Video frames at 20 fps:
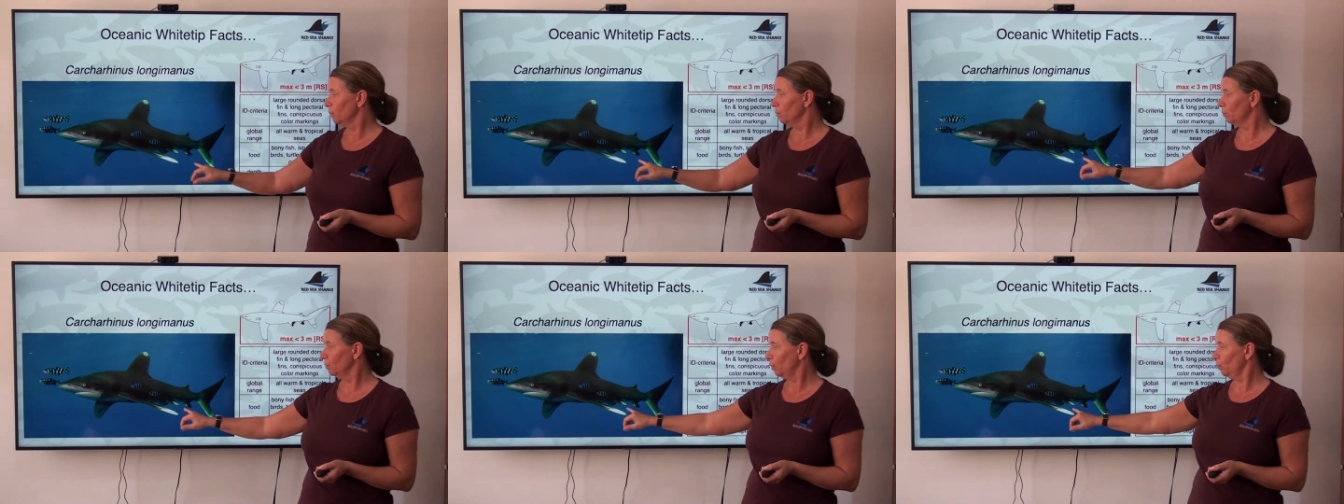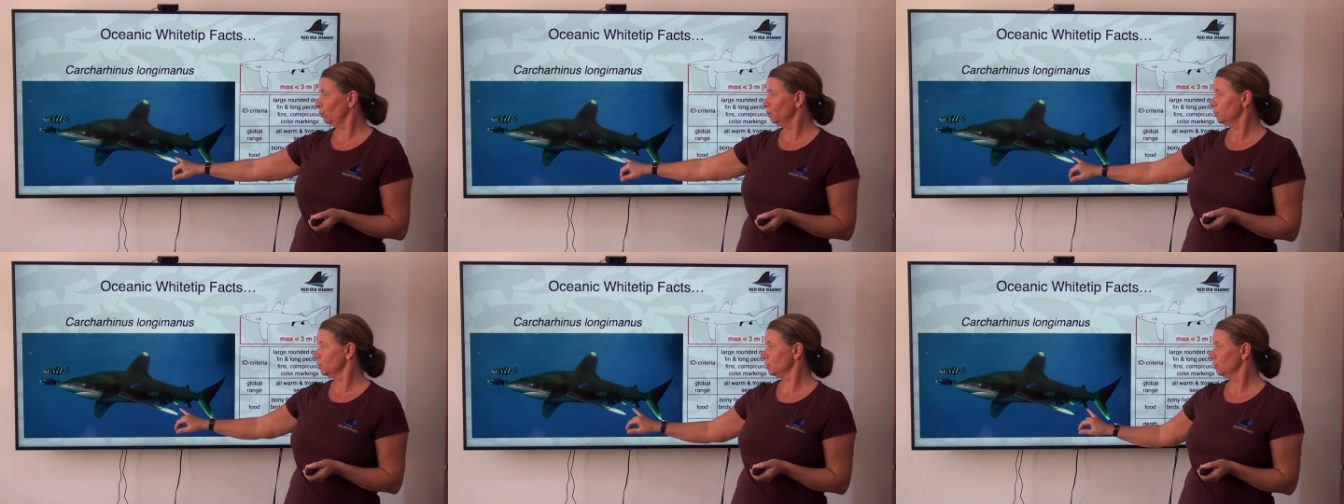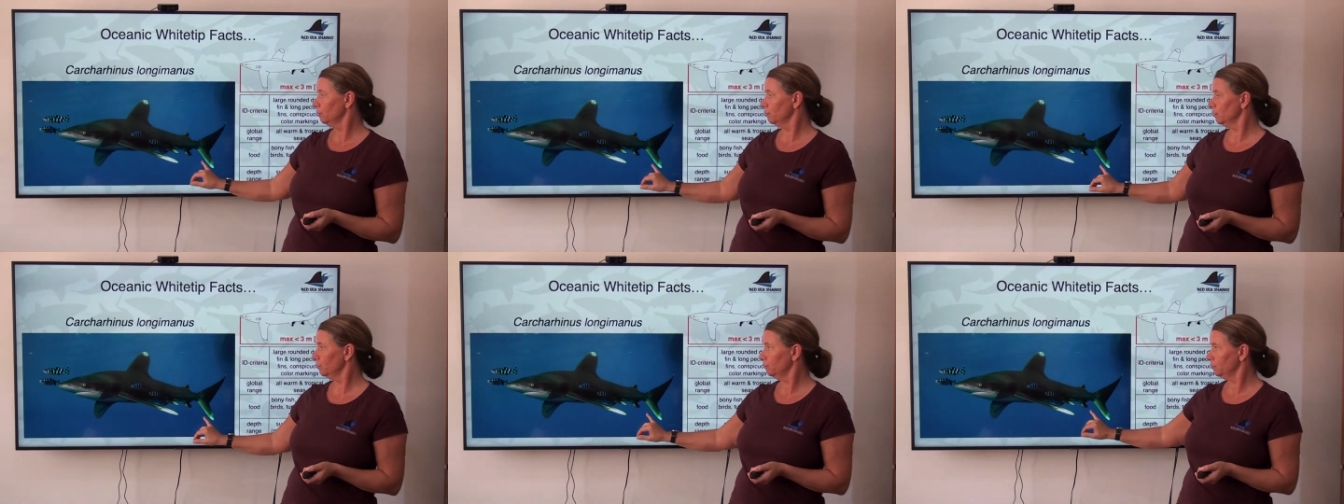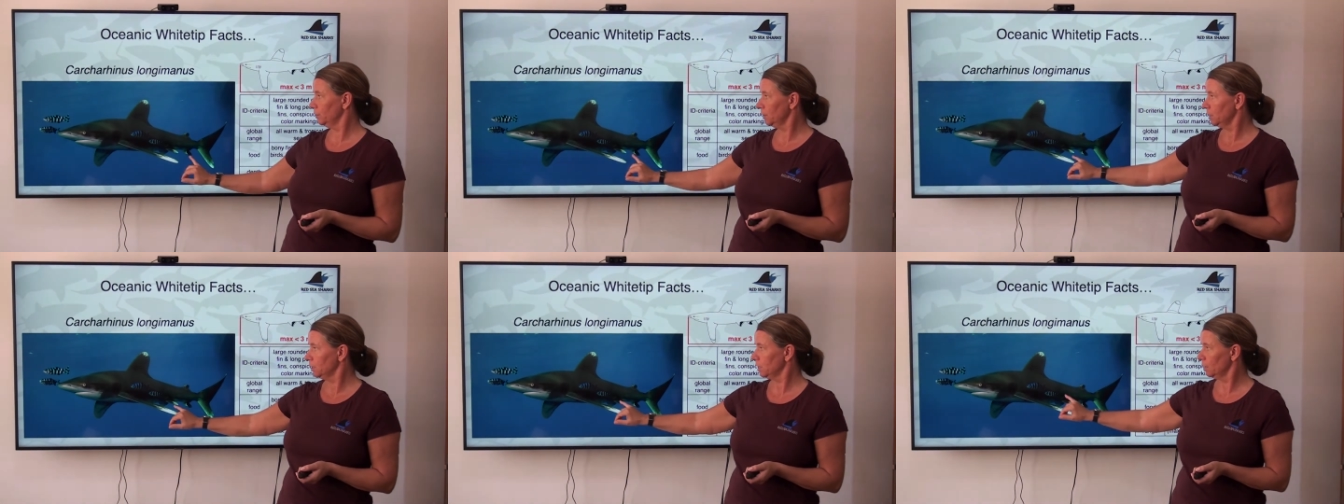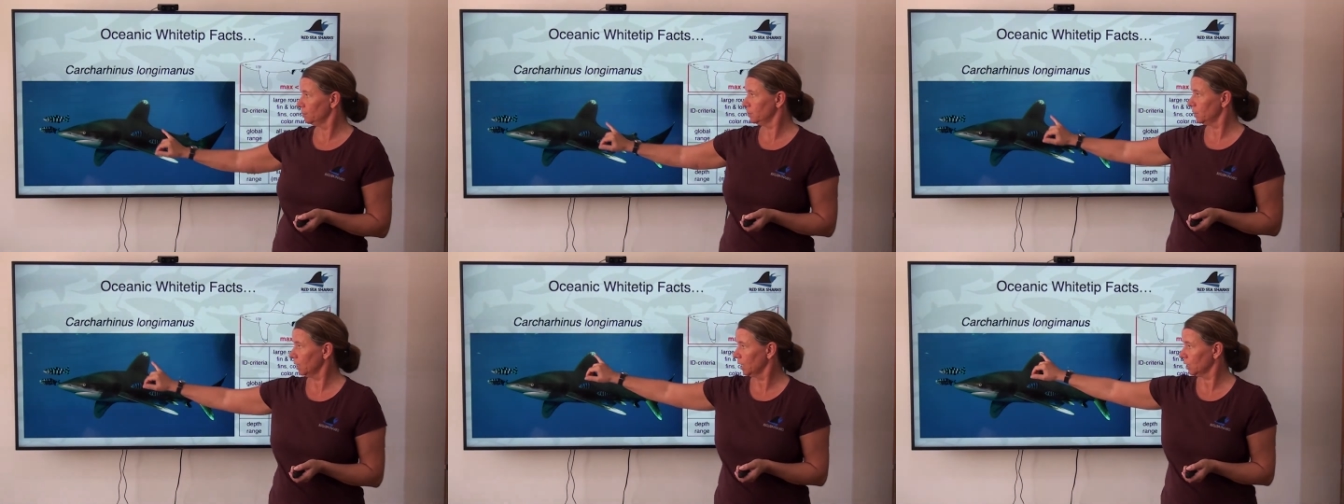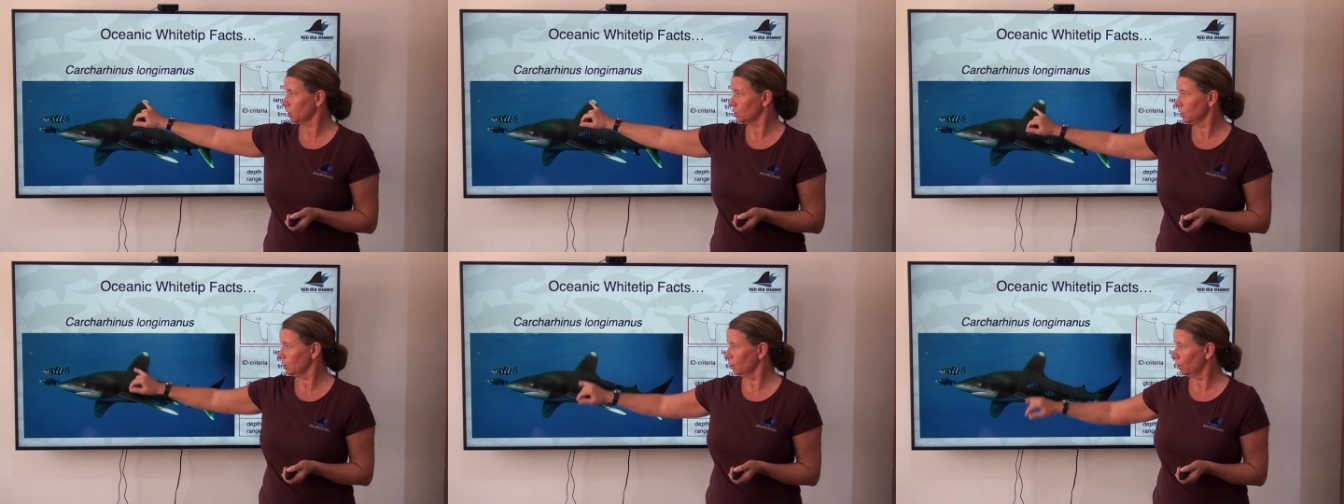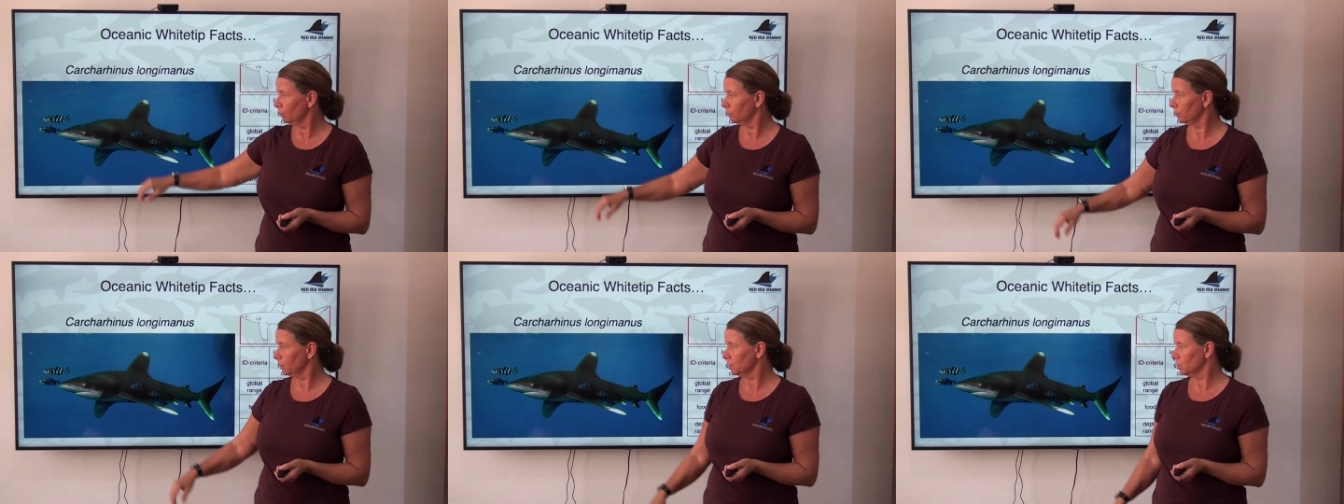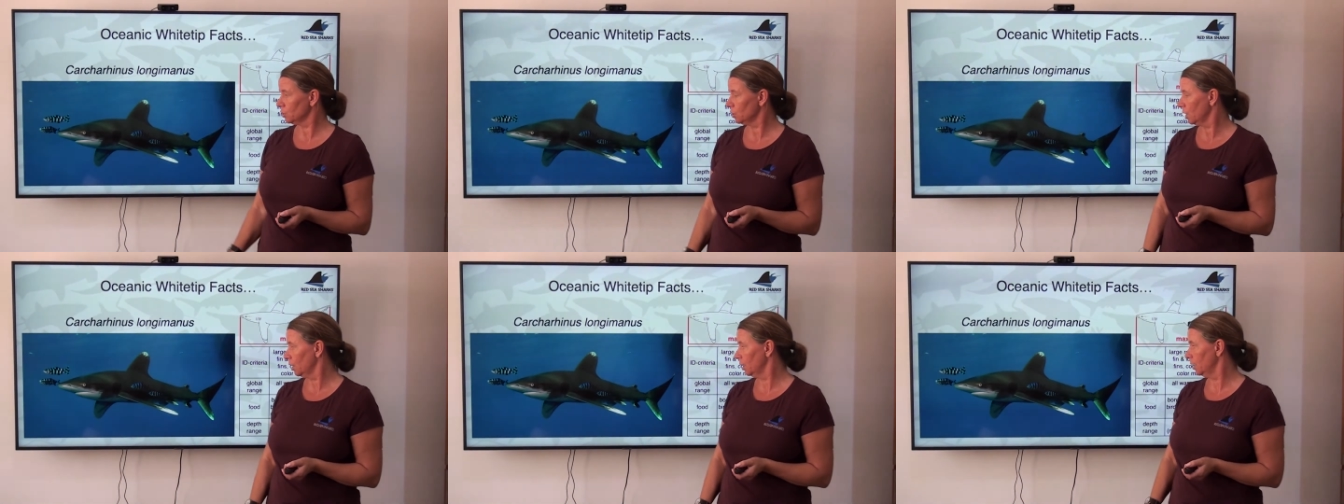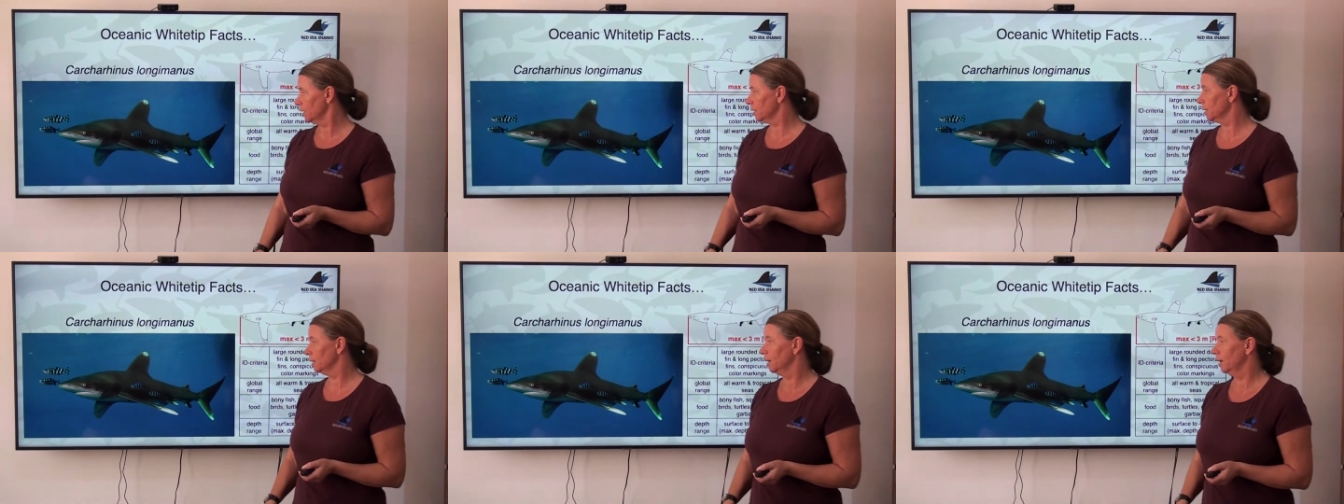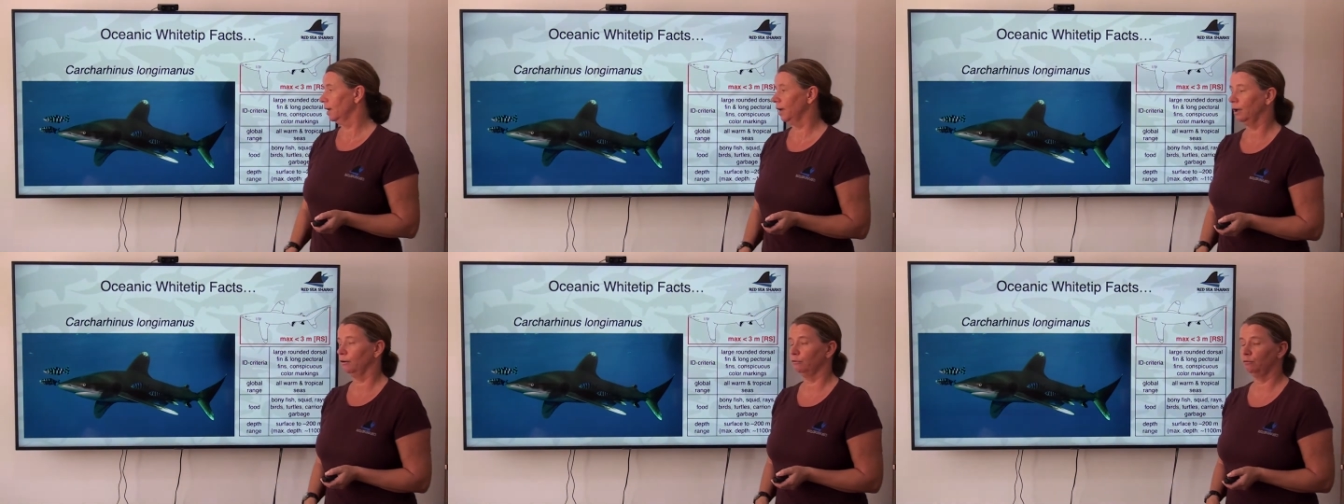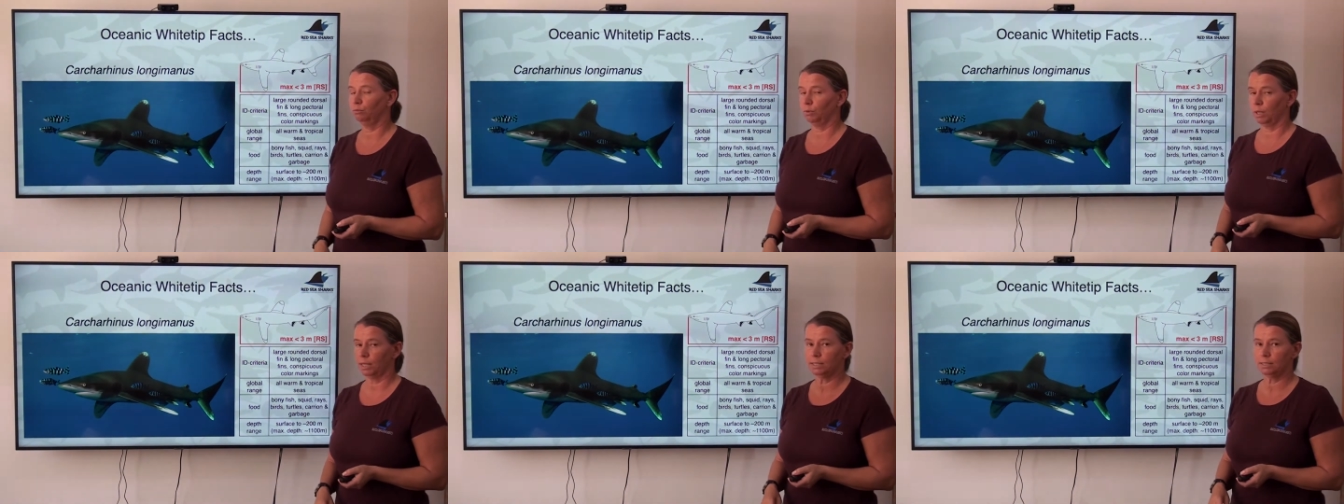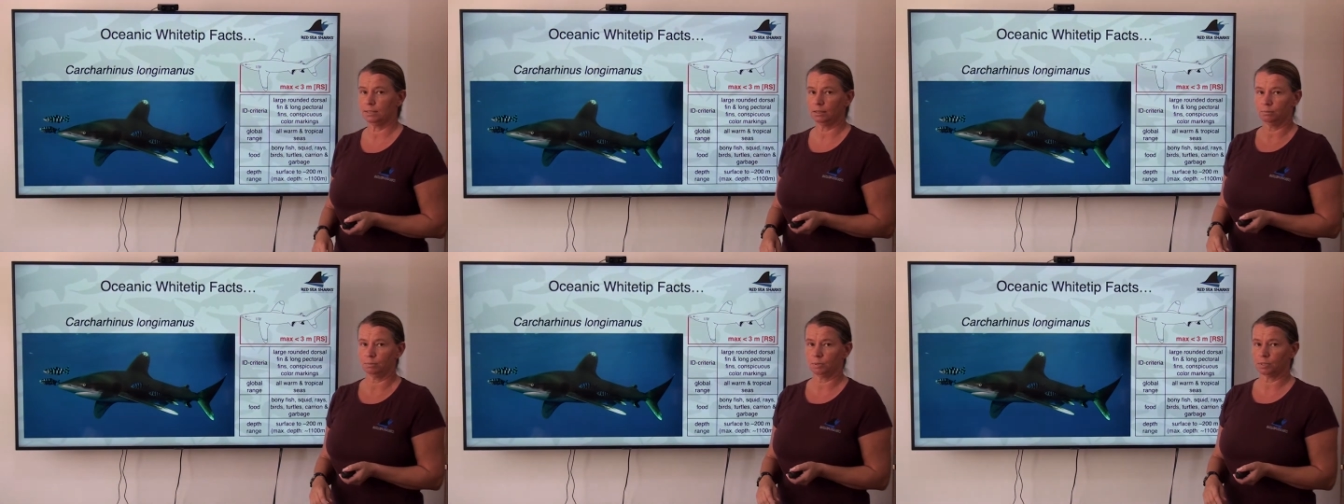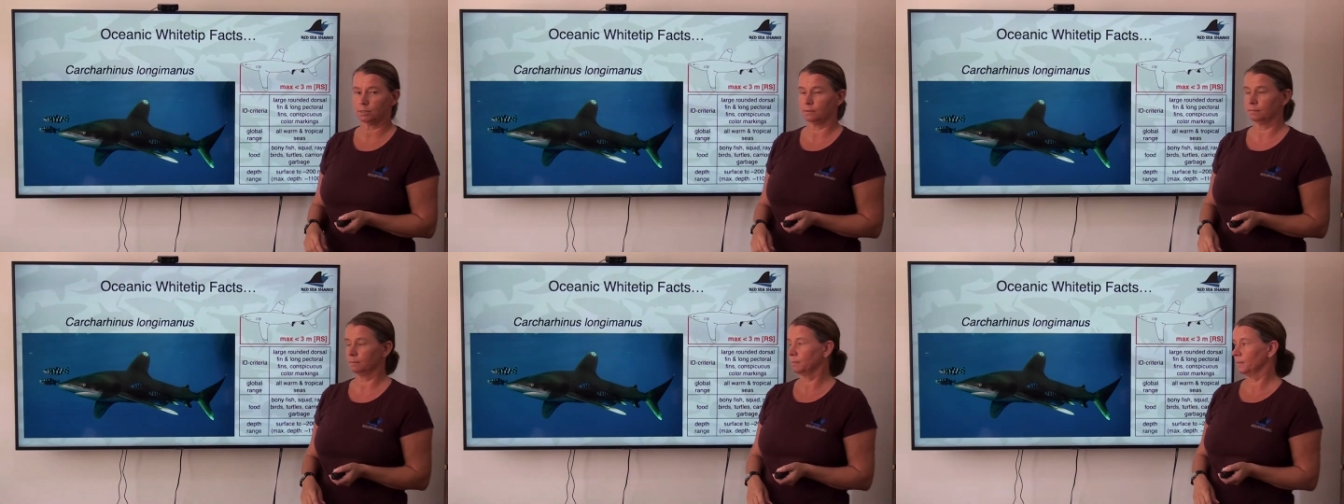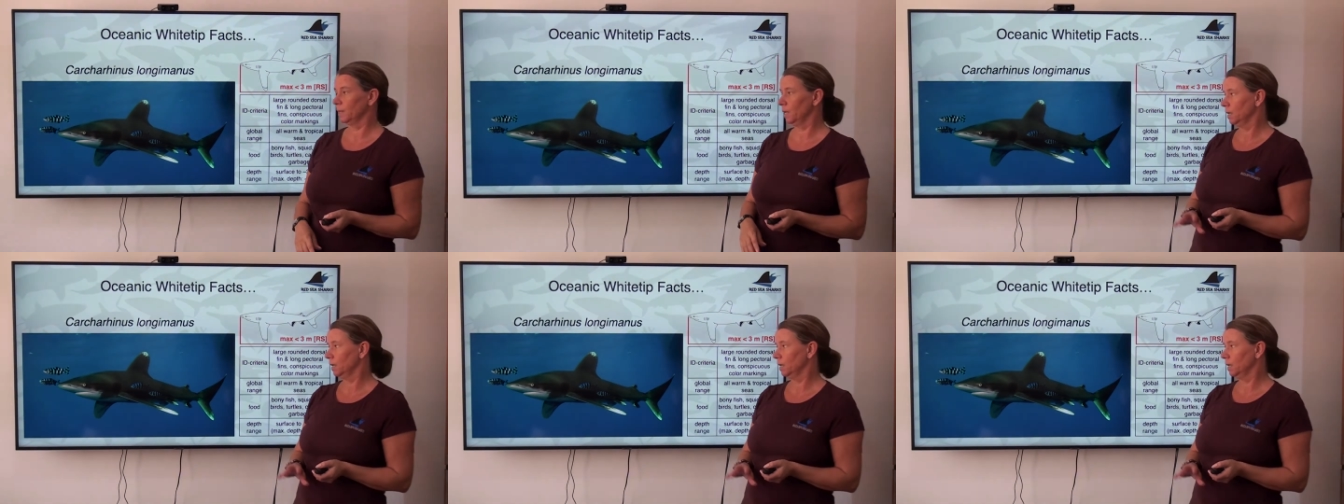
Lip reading: most of the fin tips actually of this shark have white tips.